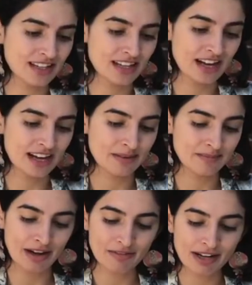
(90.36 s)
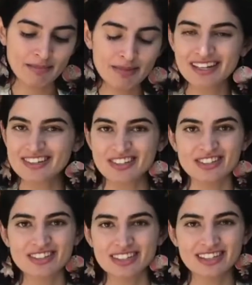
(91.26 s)
I recommend
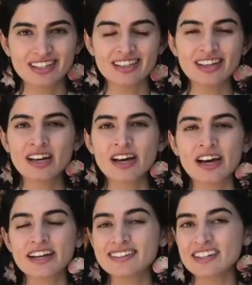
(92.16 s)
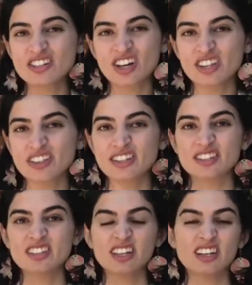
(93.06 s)
using a t-shirt
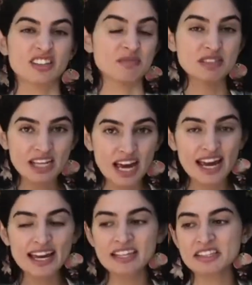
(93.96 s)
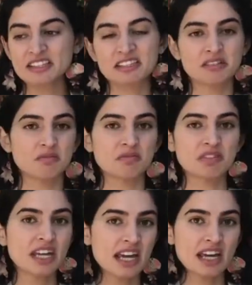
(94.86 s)
that's got some stains, some
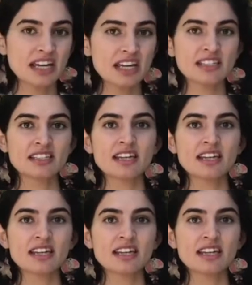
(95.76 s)
tears,